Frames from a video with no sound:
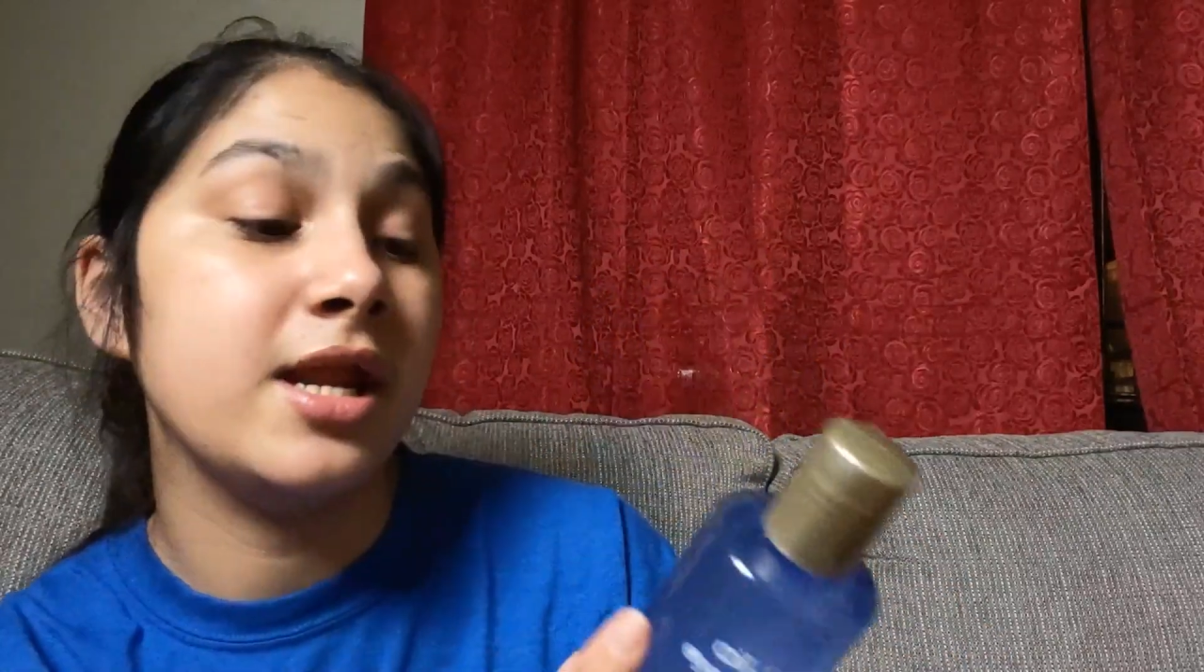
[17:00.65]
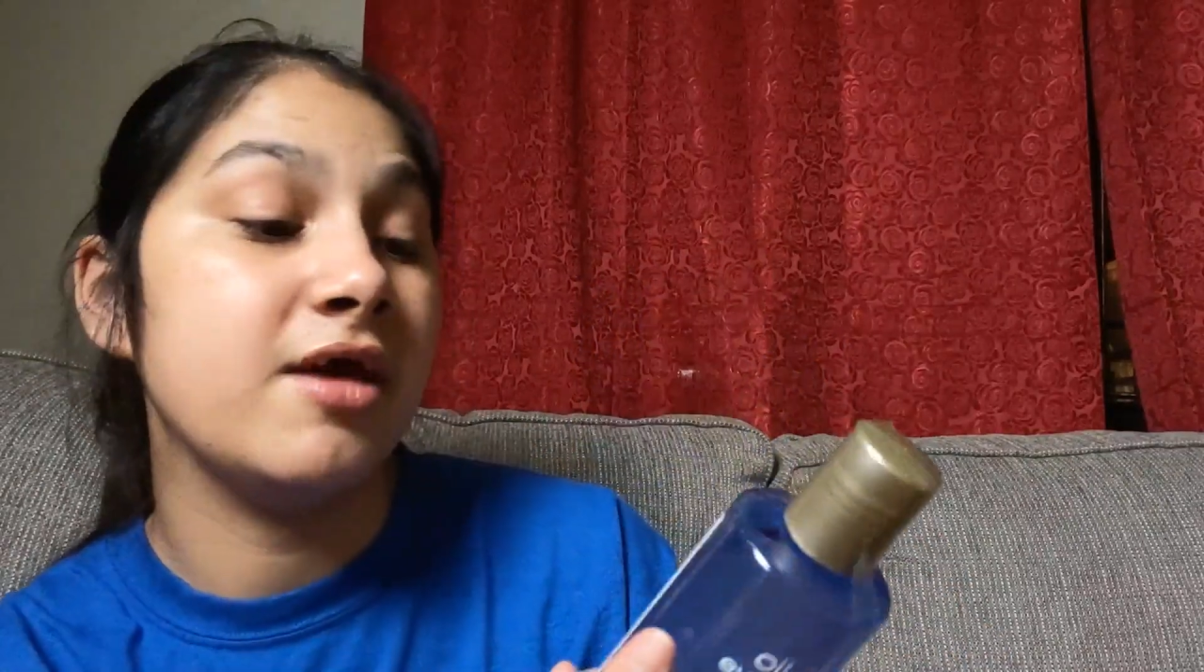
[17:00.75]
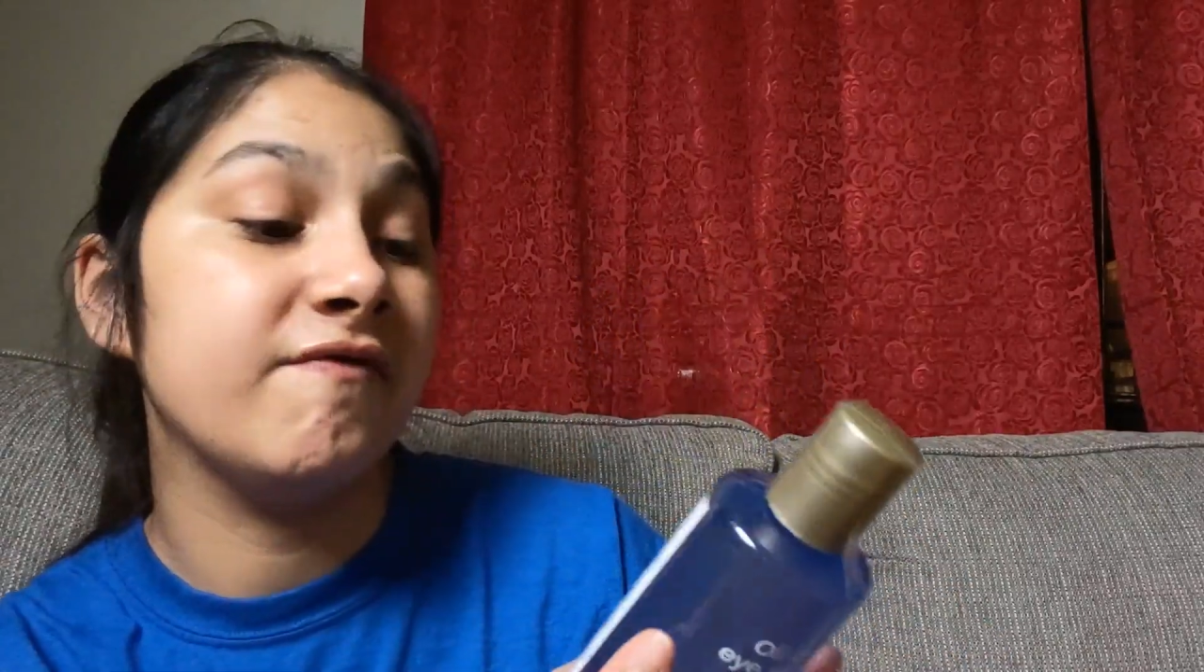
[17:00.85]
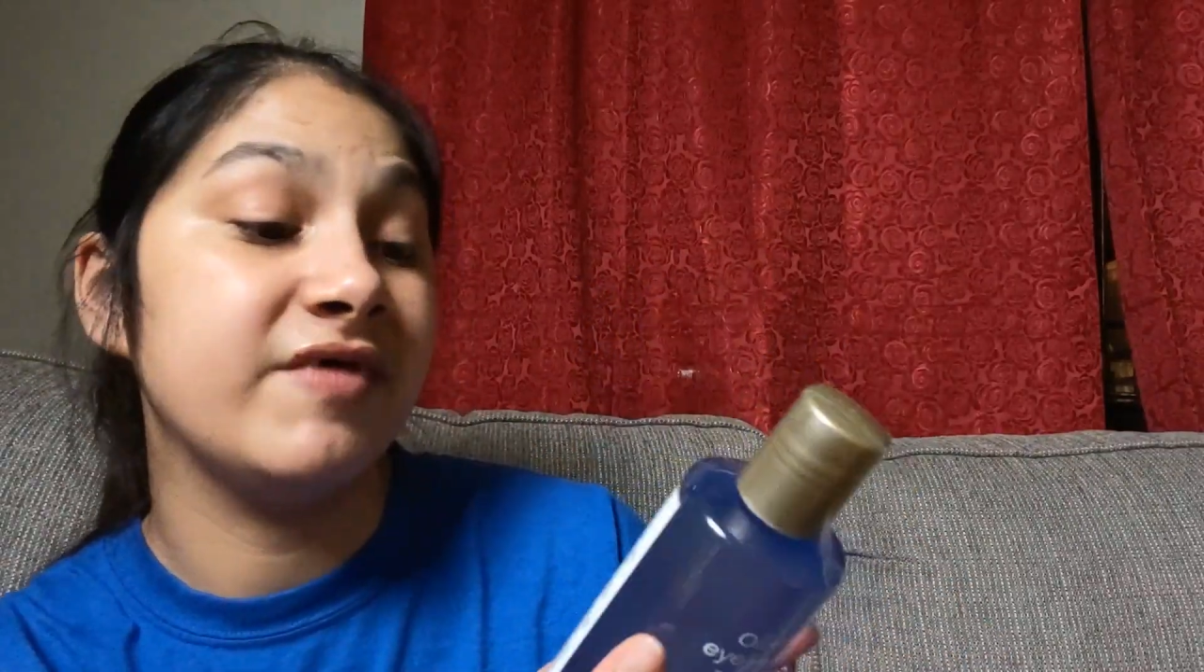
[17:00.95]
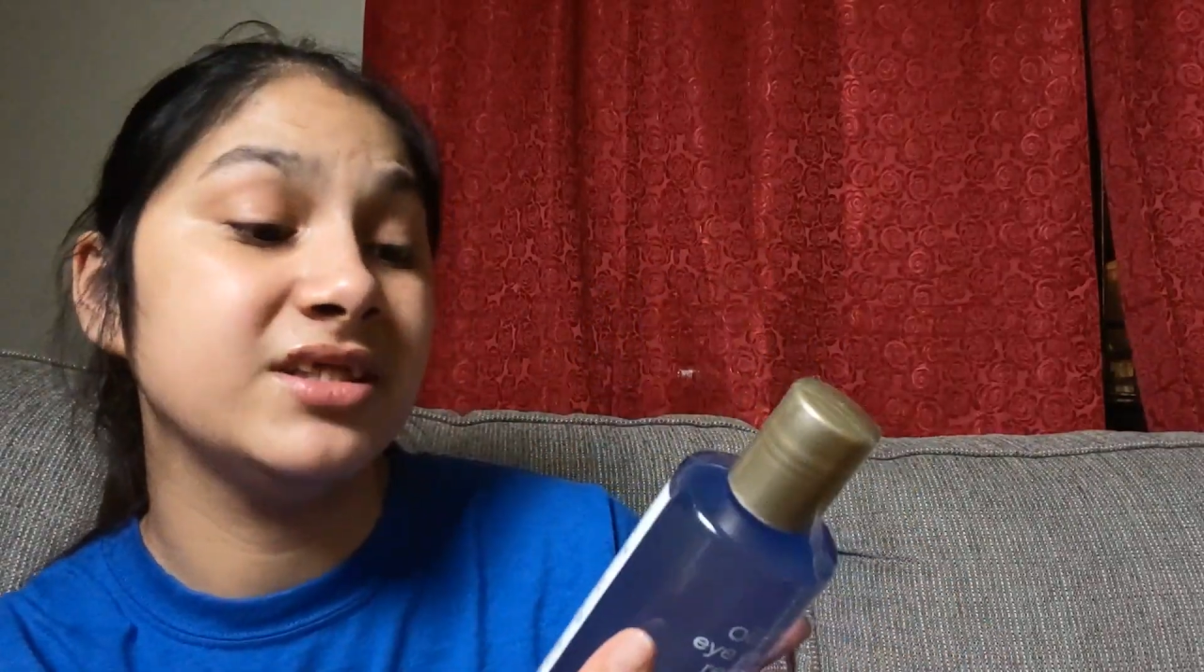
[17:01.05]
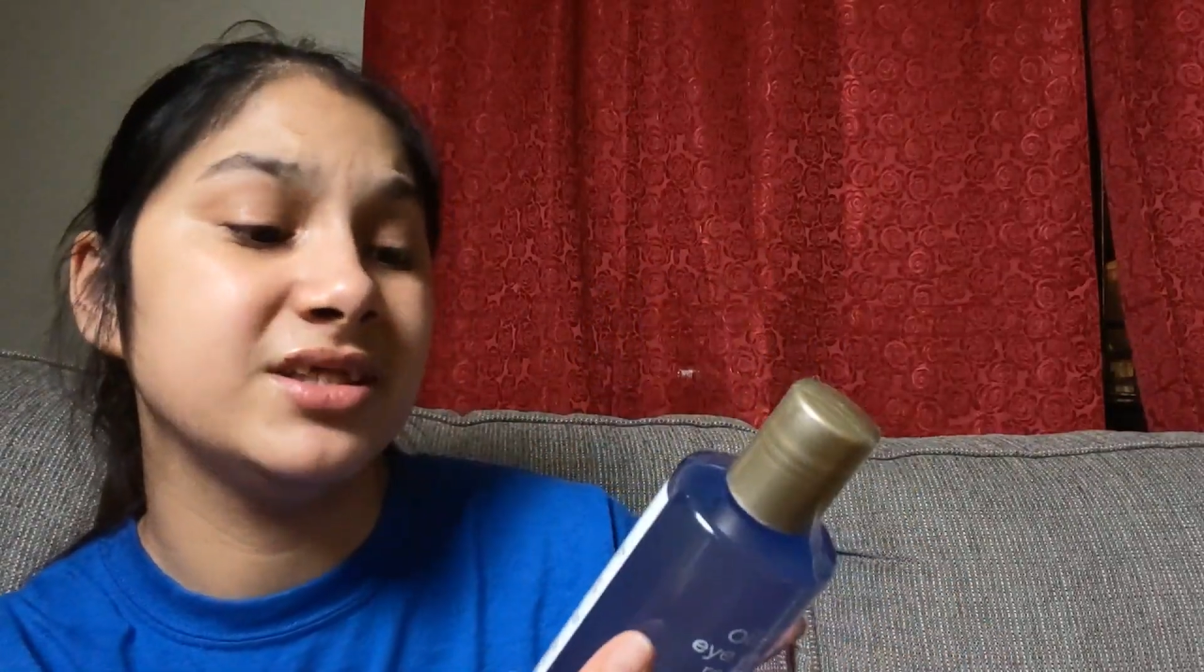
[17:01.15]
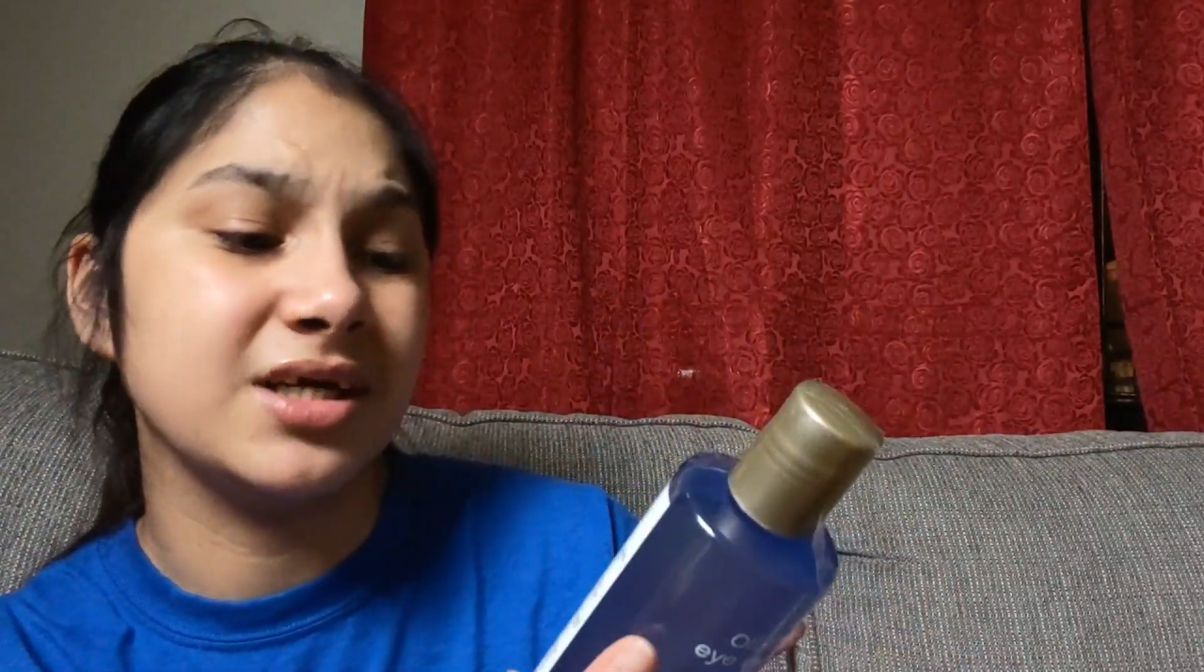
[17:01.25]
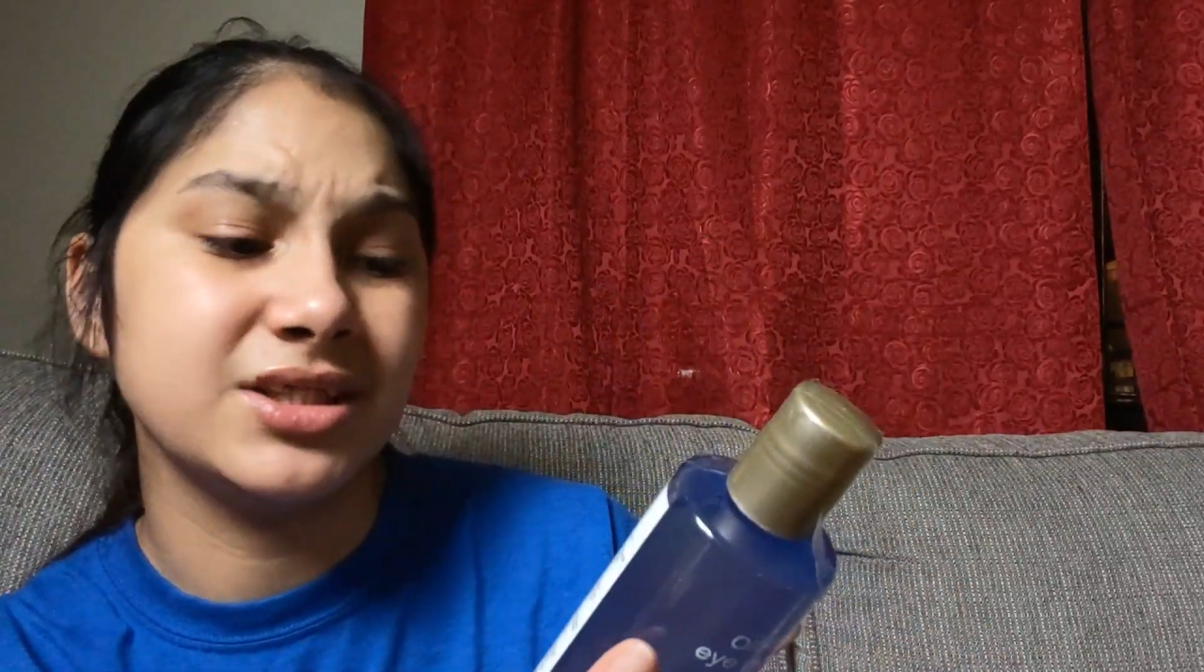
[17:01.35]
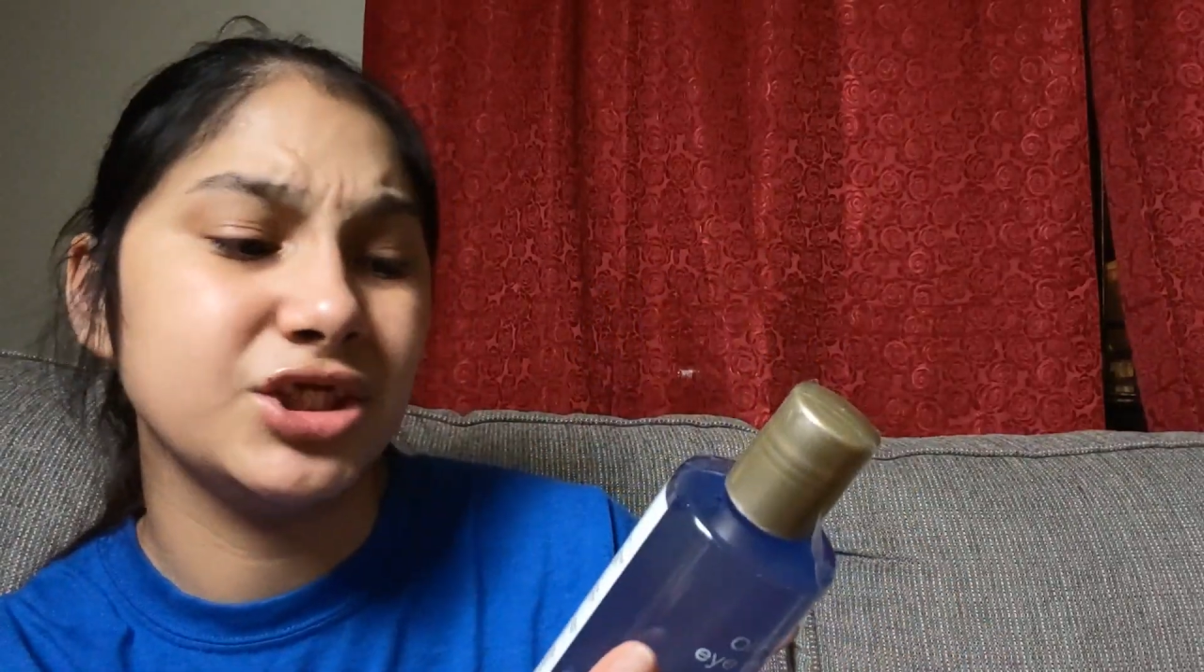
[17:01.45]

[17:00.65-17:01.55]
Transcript: and if it does